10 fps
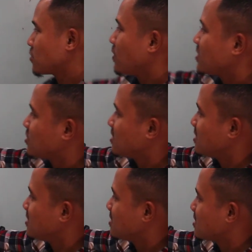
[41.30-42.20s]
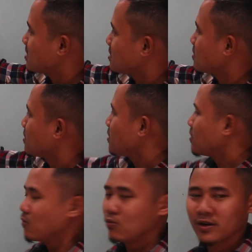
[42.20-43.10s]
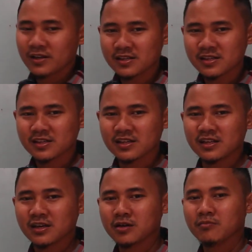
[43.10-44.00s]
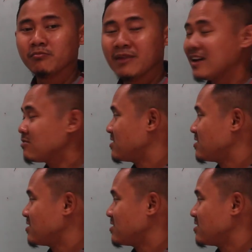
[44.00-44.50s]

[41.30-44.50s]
question is, what is the combined